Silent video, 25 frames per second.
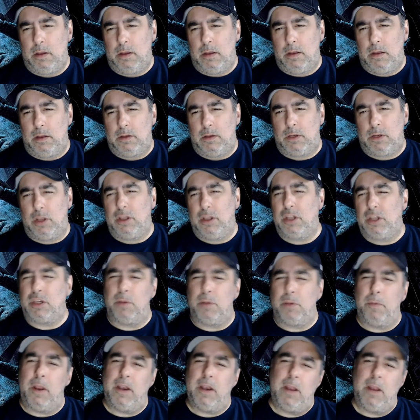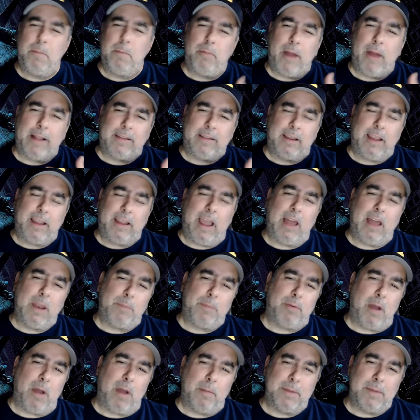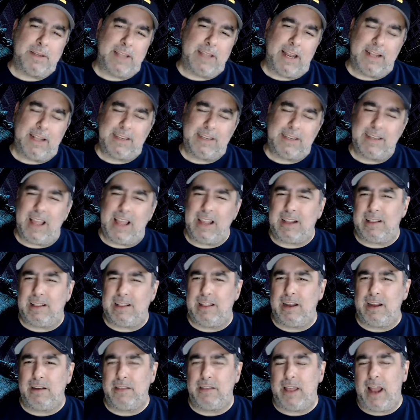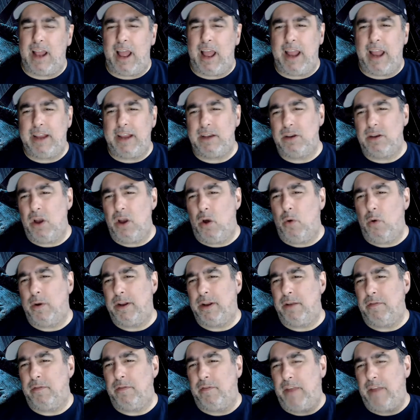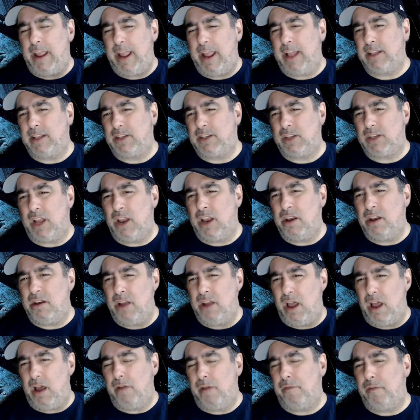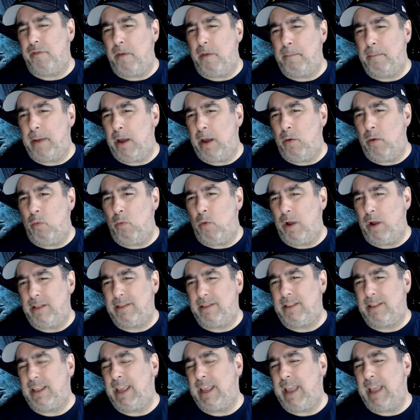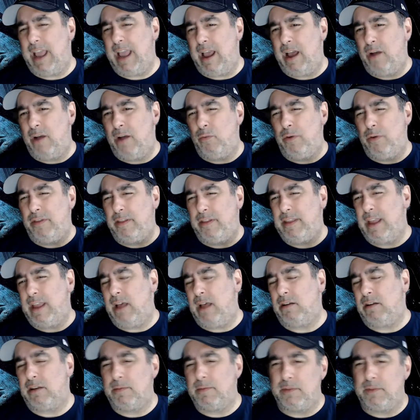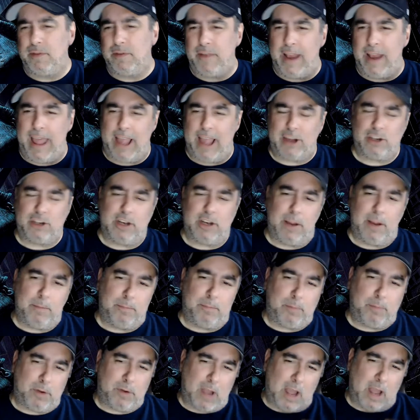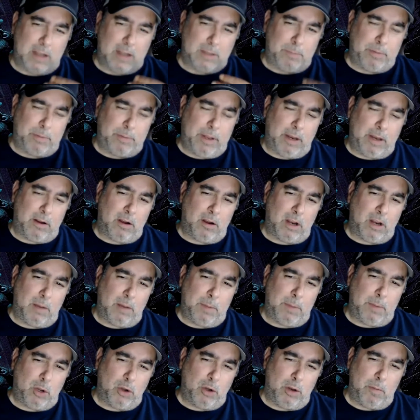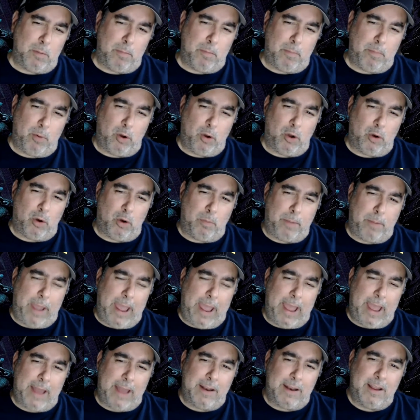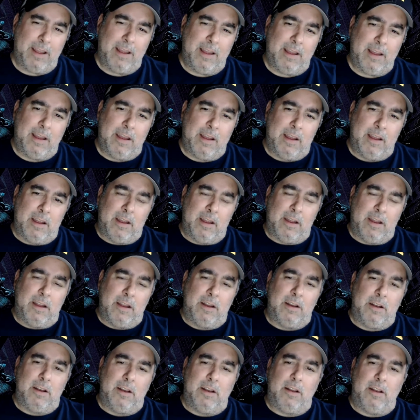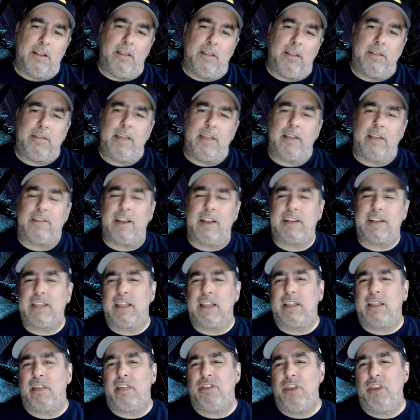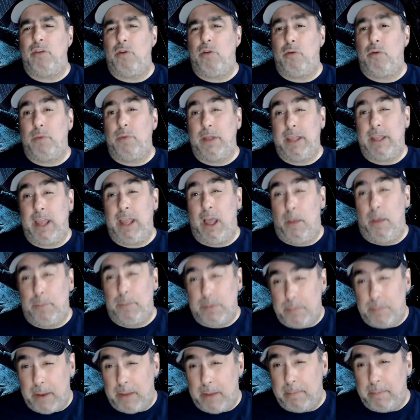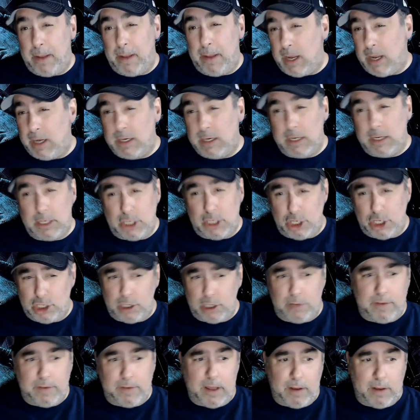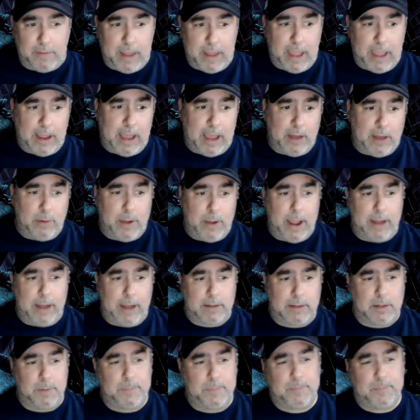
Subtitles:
So there's an impracticality problem, is that it's not clear that I know in advance enough about whether the outcomes of an action I'm contemplating are going to be good or bad, such that the theory really helps me in making a decision of how to act.